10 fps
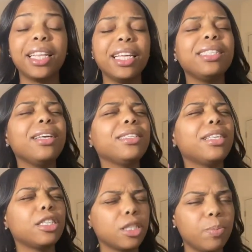This is the
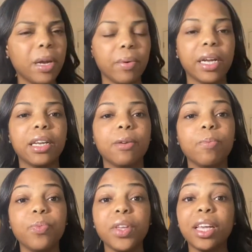spirit
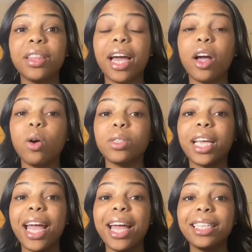that goes
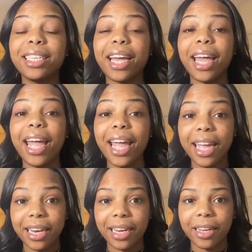head to head